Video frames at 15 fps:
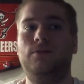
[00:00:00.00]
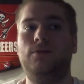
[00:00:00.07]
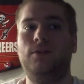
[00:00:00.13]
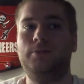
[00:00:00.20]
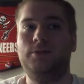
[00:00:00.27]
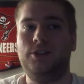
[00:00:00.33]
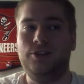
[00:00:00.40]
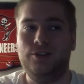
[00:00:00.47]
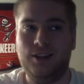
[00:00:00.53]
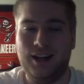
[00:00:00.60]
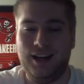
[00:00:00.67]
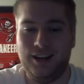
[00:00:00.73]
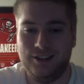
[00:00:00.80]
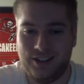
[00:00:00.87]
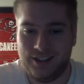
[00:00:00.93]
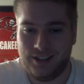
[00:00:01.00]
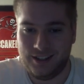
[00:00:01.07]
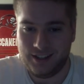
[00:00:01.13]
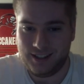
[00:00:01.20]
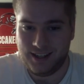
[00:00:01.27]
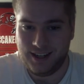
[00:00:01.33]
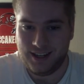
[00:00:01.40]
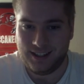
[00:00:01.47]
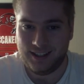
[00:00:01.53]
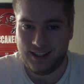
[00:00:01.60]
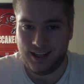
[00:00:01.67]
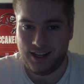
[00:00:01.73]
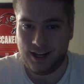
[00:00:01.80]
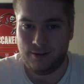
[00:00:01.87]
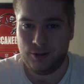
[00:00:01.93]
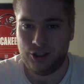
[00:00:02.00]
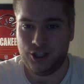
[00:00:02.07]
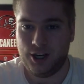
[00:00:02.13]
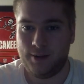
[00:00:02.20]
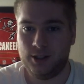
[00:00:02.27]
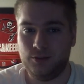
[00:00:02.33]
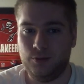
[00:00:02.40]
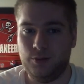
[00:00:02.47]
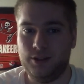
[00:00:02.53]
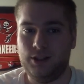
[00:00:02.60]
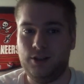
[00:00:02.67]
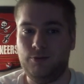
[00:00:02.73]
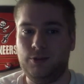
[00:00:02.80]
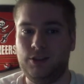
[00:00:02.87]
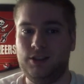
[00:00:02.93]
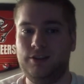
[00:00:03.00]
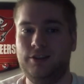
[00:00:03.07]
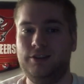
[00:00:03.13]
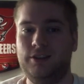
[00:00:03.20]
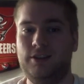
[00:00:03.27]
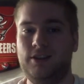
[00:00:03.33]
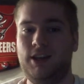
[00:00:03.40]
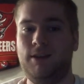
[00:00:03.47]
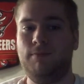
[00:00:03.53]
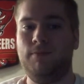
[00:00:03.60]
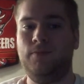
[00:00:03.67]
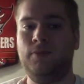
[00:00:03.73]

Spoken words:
from 2016 when Jameis Winston was still on the team.